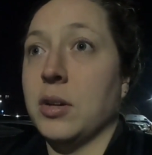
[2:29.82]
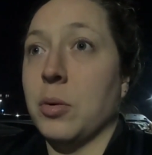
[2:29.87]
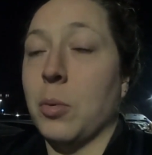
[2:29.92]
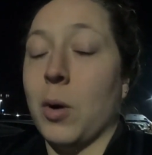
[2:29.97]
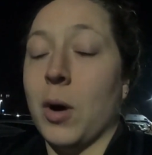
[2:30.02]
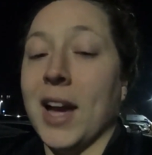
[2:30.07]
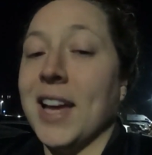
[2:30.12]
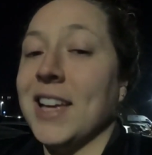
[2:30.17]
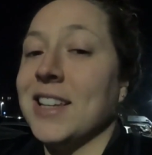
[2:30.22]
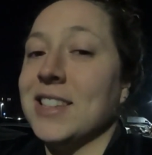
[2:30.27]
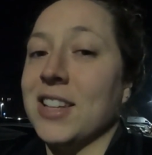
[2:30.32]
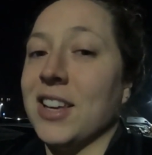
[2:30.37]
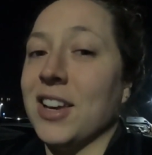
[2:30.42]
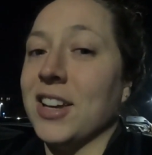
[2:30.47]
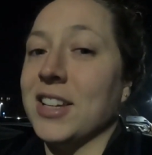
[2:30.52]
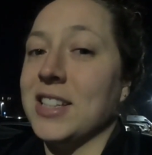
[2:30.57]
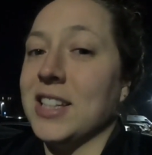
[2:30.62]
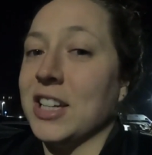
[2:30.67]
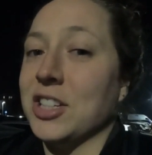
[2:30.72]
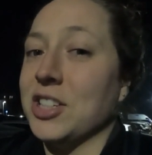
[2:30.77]
what
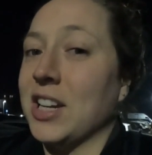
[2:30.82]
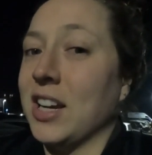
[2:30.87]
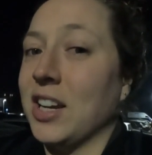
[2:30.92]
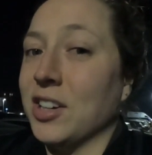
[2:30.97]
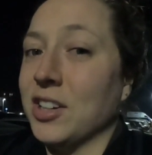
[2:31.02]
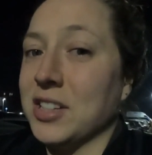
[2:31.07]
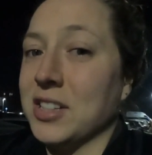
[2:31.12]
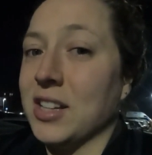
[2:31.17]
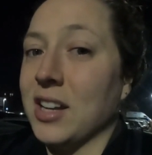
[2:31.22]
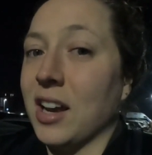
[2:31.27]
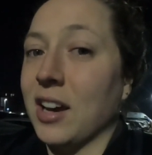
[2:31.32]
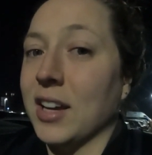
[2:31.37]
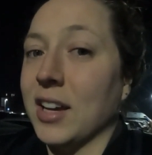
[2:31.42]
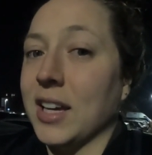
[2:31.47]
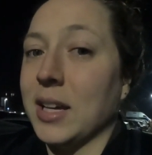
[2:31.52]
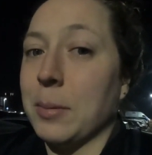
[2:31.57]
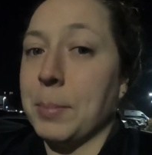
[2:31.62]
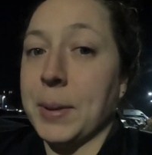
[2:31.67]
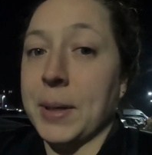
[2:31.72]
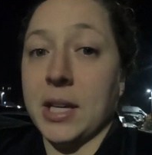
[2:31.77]
anxiety actually looks
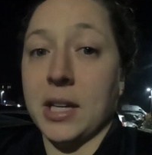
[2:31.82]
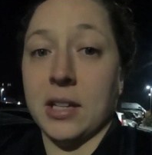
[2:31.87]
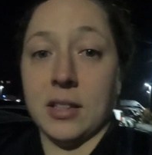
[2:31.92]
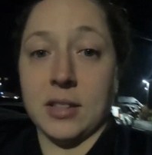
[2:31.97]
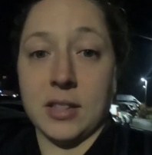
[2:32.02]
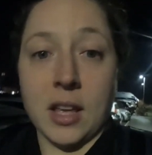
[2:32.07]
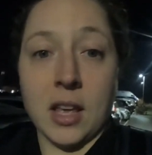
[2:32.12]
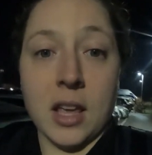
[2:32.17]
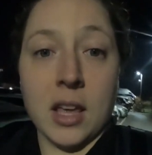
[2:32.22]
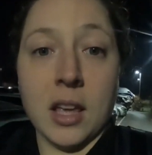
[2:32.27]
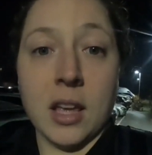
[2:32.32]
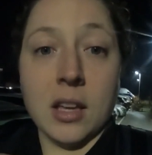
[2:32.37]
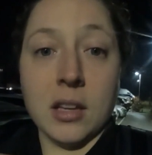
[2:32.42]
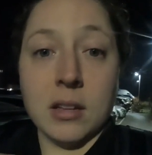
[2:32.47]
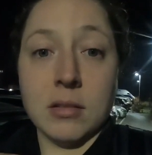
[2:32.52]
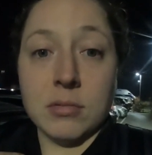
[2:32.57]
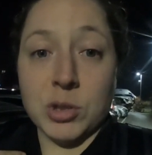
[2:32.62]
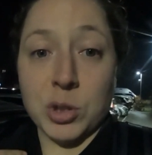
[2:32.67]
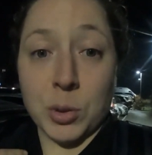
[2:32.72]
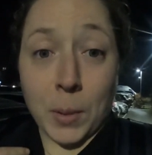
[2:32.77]
like because
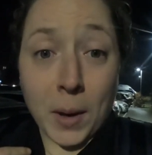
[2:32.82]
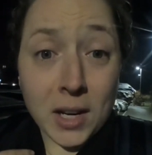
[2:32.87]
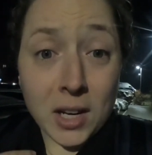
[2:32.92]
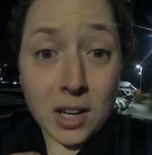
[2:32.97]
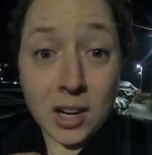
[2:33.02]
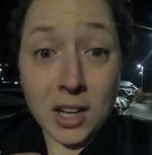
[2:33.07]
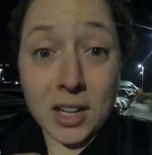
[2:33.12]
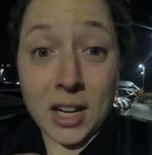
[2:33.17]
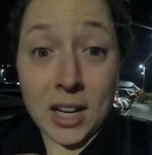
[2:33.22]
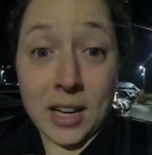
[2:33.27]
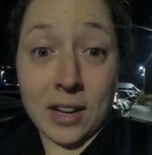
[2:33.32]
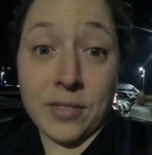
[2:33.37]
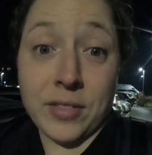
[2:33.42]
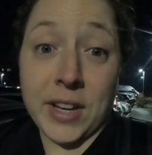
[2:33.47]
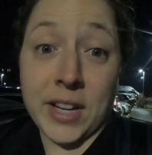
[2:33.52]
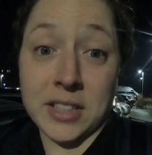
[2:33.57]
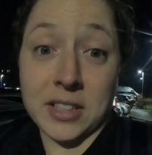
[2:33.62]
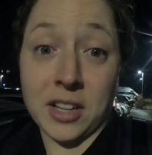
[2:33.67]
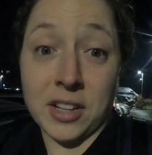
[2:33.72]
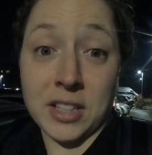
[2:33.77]
do I look like I have
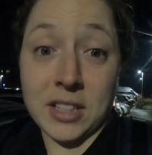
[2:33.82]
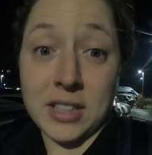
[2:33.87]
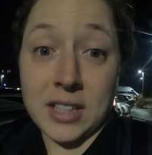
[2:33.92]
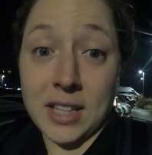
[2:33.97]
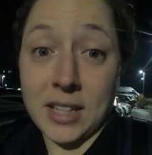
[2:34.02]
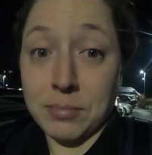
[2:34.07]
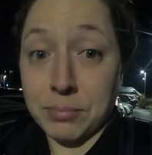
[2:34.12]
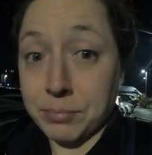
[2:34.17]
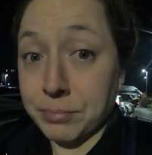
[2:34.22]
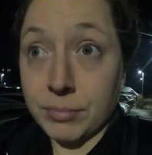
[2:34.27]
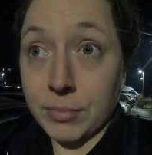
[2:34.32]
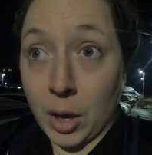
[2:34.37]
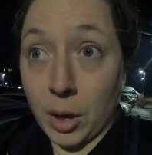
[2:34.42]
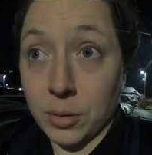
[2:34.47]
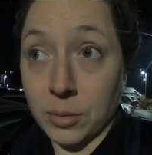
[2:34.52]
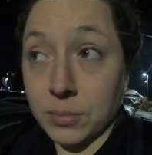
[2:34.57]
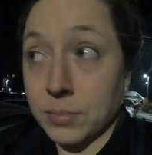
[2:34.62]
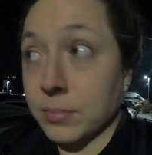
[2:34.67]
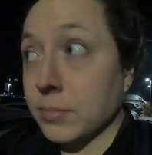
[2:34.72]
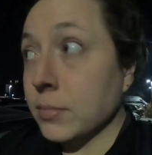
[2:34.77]
anxiety?
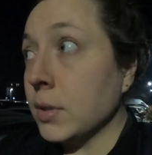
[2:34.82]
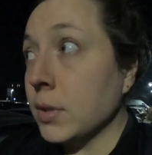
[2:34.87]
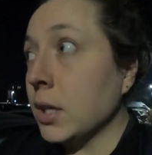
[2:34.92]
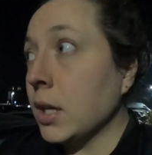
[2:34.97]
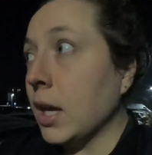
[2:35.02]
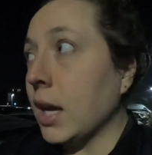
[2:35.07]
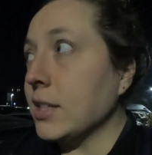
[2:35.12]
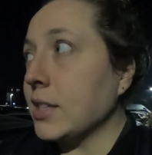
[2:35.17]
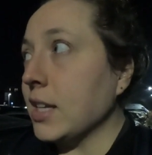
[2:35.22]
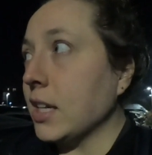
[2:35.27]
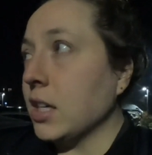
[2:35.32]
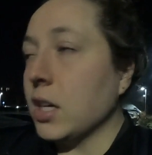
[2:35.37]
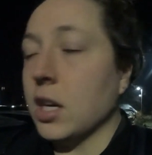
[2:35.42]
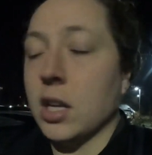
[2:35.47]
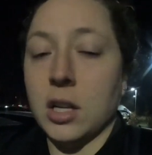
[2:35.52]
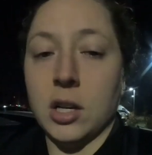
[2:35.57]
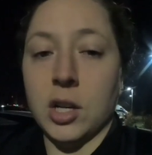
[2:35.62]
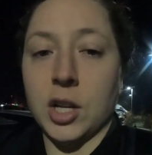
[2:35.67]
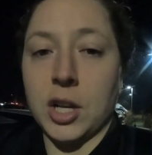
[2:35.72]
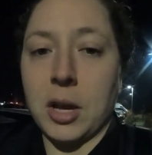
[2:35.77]
No. As in,
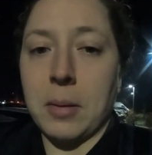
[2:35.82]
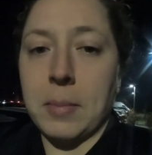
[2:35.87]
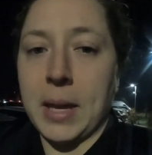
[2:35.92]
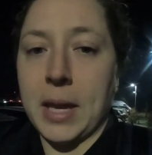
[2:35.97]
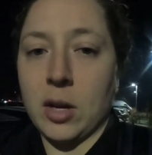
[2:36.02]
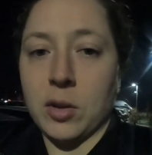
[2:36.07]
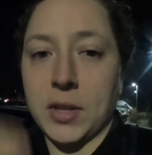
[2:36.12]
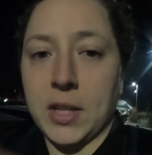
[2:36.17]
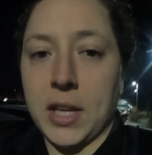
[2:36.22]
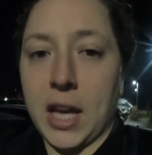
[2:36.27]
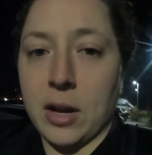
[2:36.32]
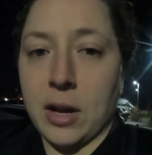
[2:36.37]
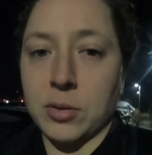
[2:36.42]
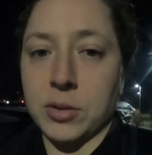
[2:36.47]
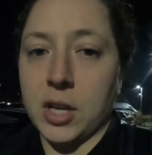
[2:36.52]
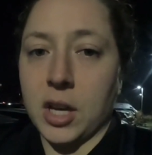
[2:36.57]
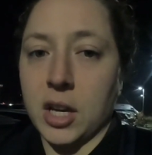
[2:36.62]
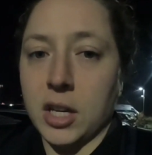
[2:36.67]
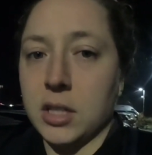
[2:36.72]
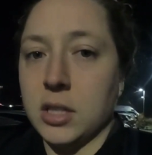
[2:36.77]
look at me on the
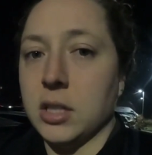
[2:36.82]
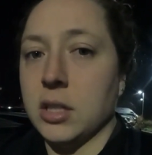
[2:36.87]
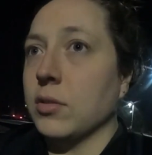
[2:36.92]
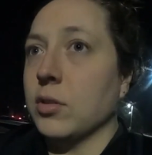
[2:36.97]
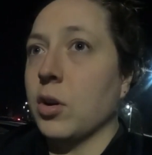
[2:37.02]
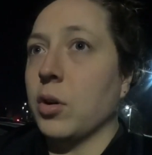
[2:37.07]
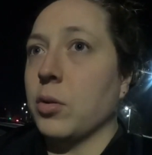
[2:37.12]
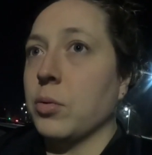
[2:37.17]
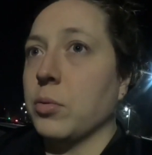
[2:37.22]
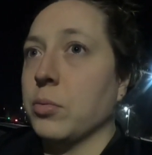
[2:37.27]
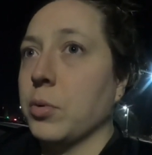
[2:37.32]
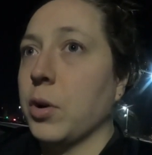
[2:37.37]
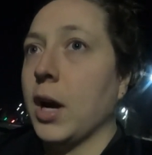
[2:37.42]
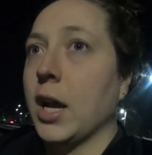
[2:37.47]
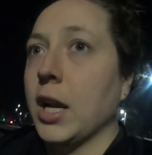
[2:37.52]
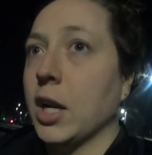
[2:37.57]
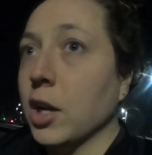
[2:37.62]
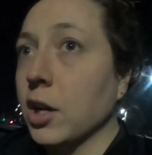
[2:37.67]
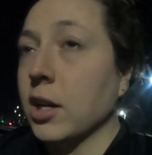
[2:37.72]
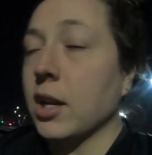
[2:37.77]
outside, not what
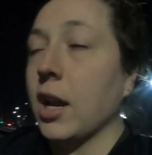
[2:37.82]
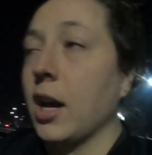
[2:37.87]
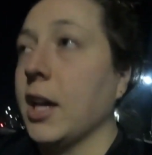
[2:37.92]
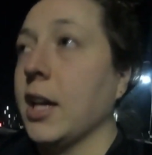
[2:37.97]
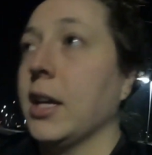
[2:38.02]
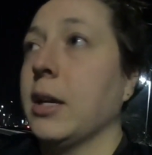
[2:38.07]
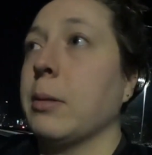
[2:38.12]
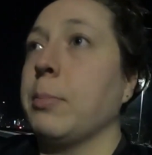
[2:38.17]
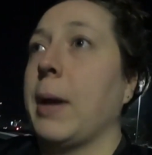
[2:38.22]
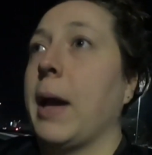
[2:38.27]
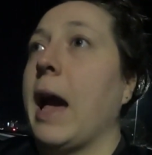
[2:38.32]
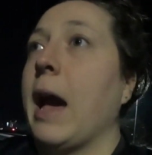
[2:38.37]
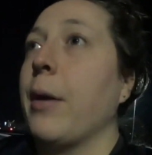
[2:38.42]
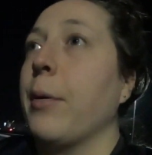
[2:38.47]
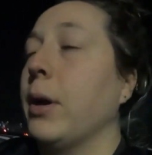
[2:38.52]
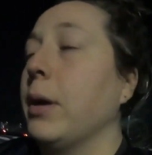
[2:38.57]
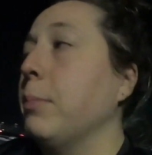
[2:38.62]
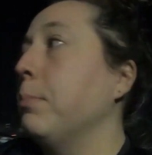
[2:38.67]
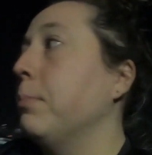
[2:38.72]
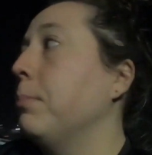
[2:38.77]
I look like, but
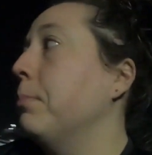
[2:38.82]
how I